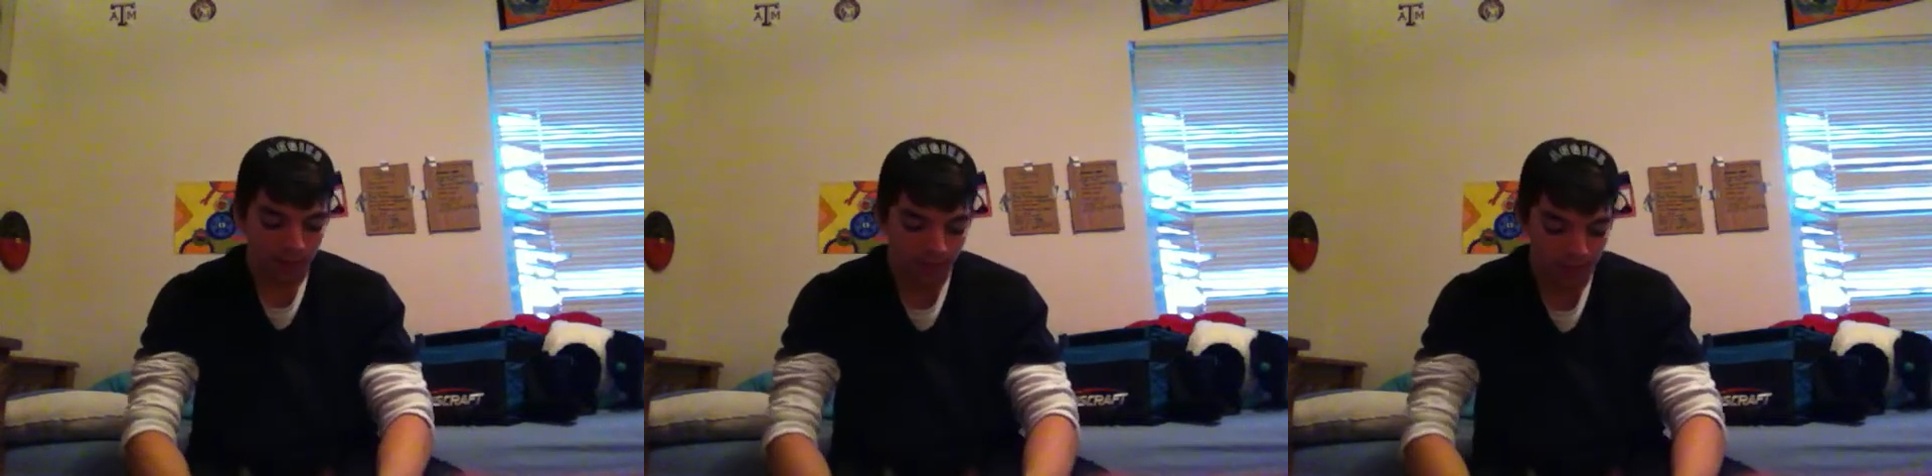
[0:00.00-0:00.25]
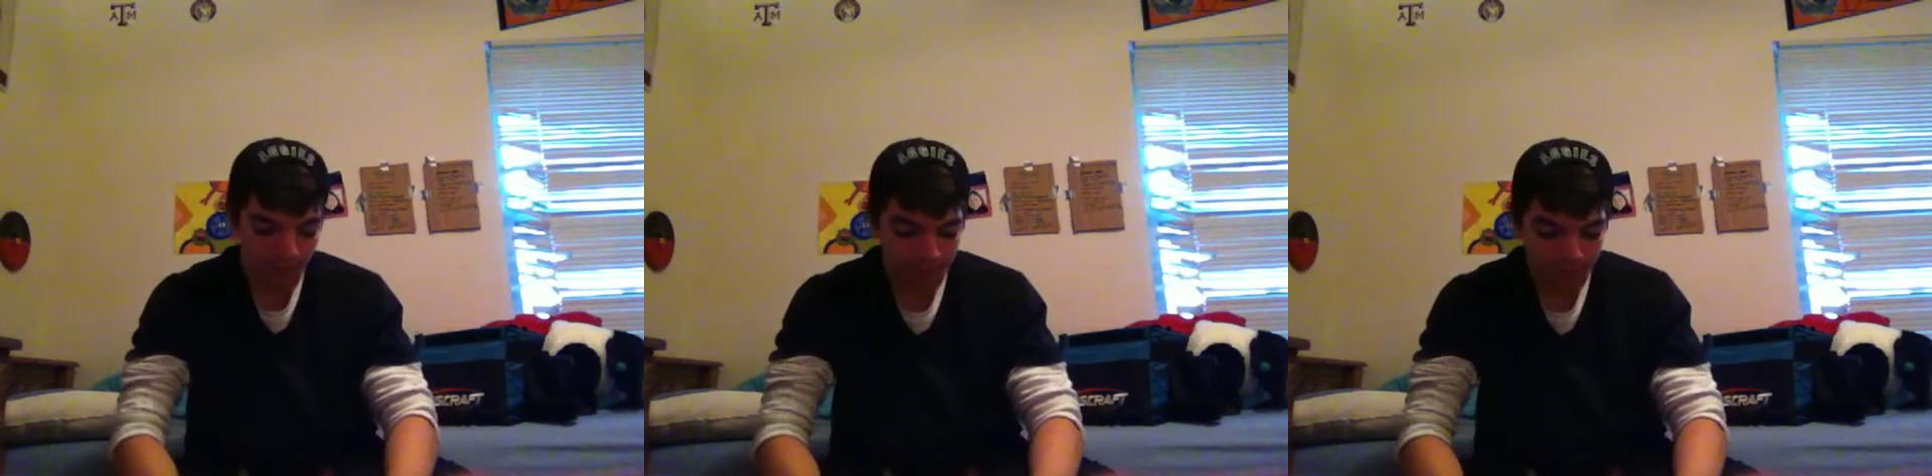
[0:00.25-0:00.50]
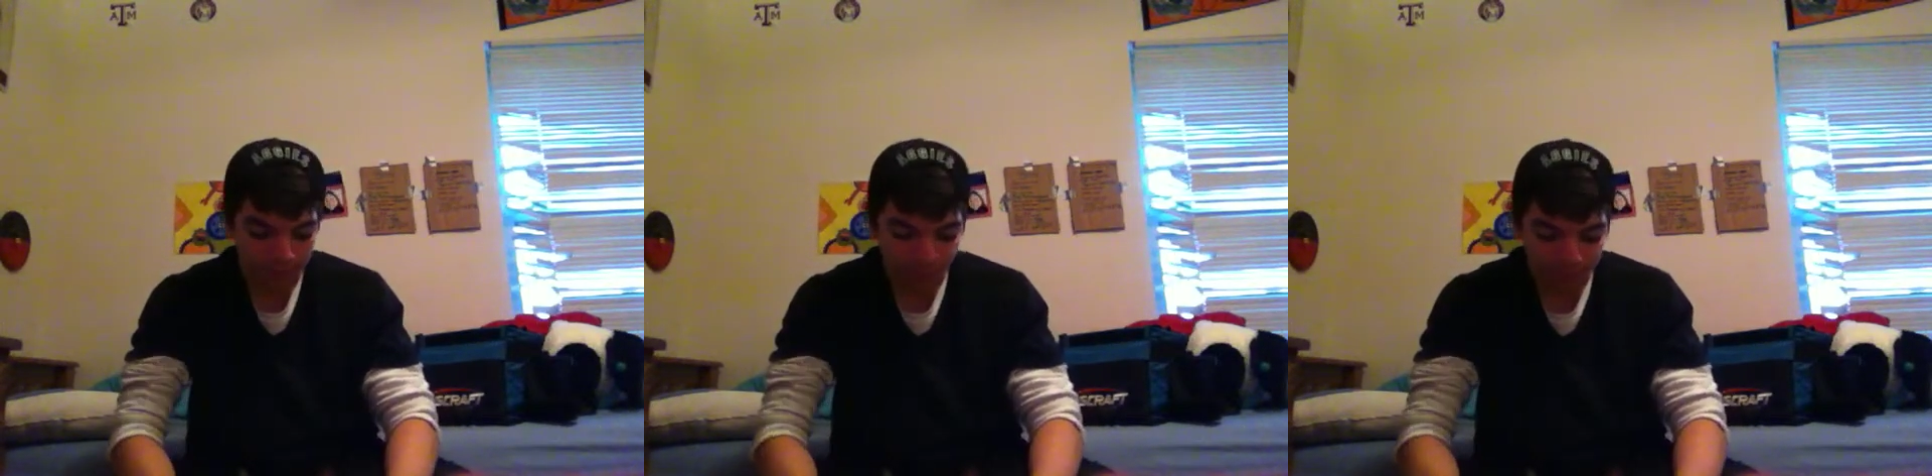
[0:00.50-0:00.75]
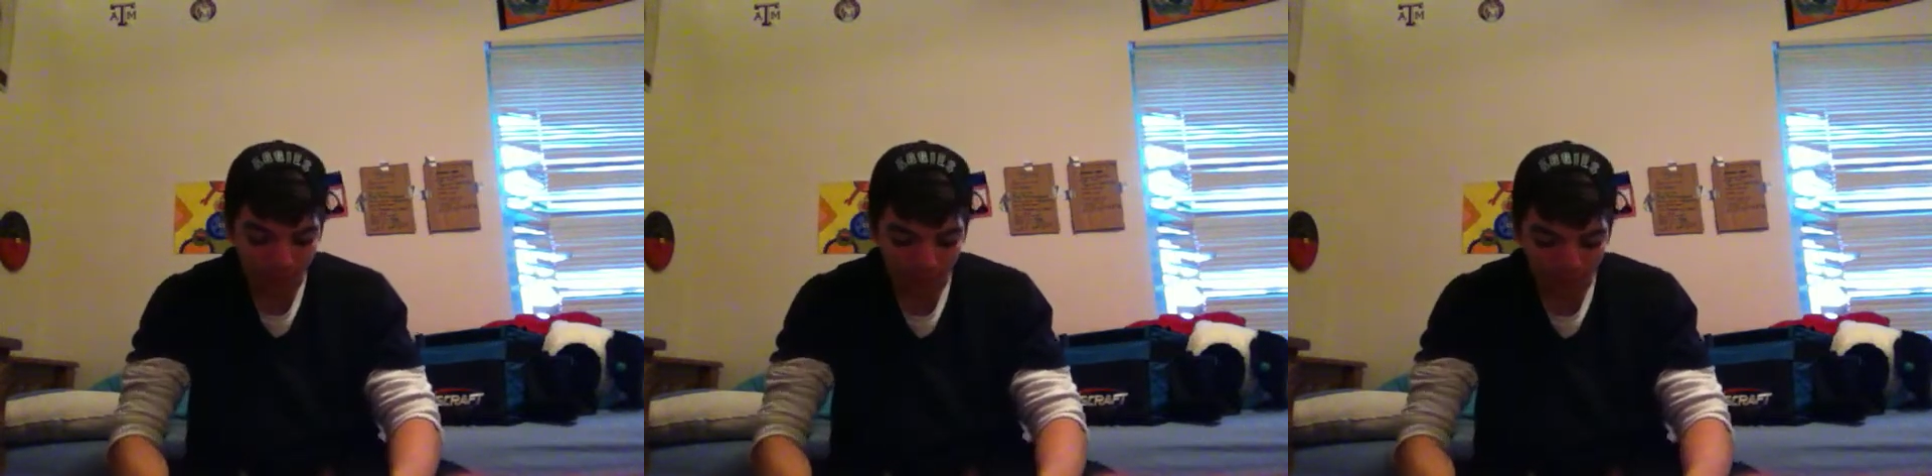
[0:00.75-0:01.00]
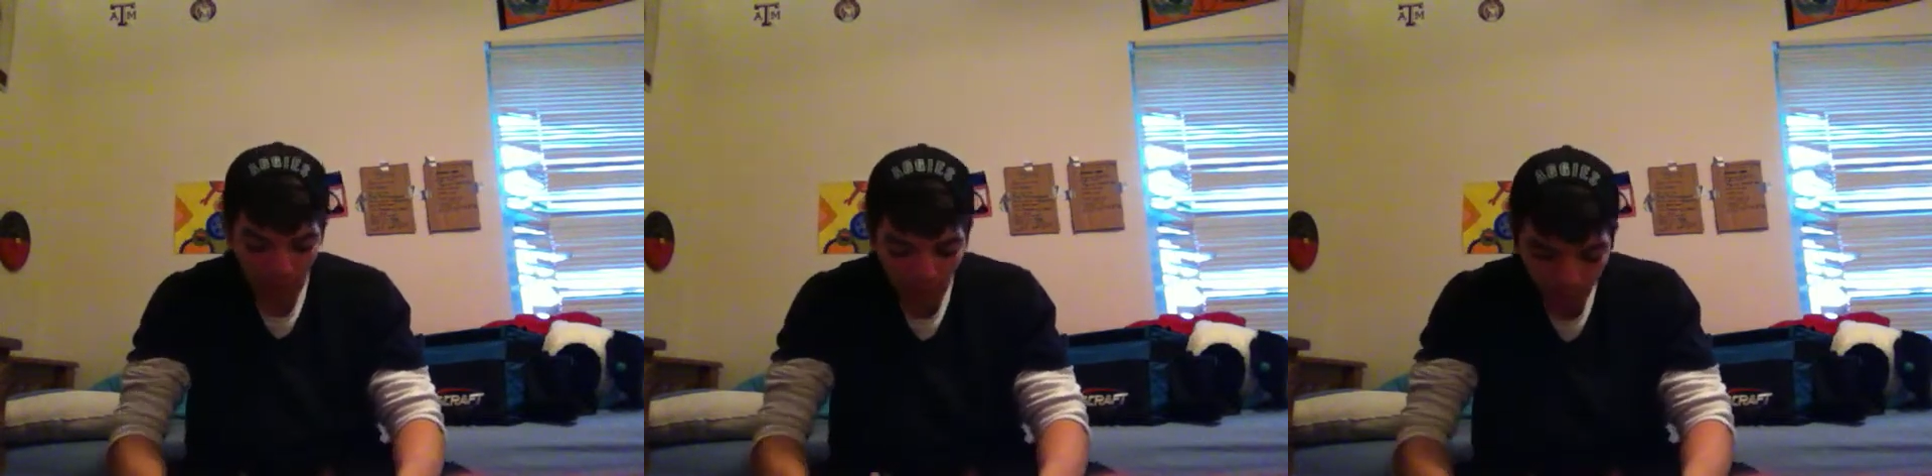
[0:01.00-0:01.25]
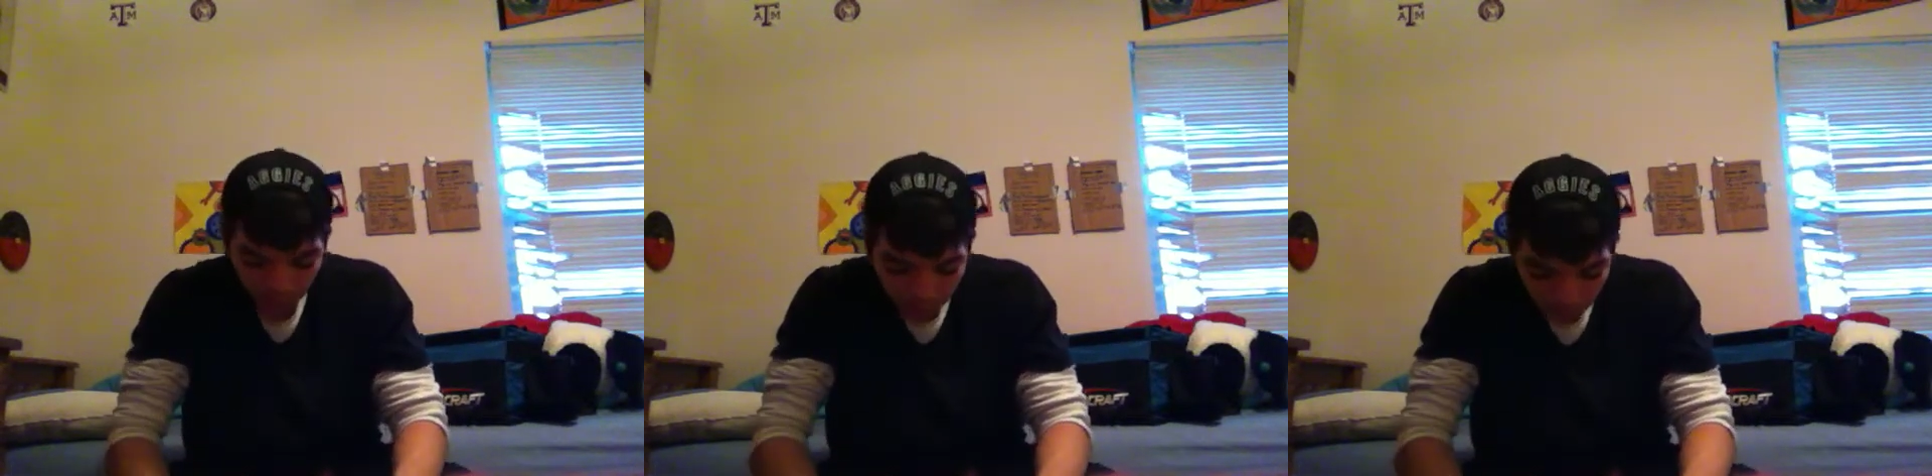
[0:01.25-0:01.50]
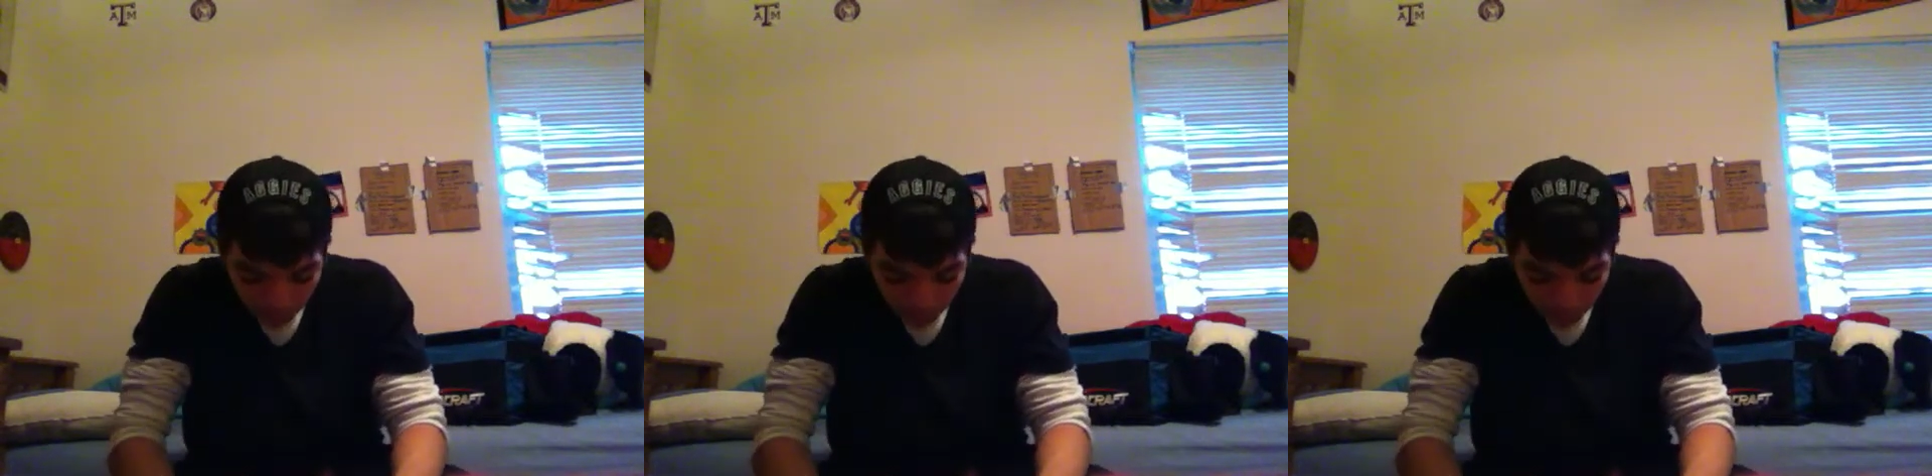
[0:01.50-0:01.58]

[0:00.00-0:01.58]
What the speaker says: Not only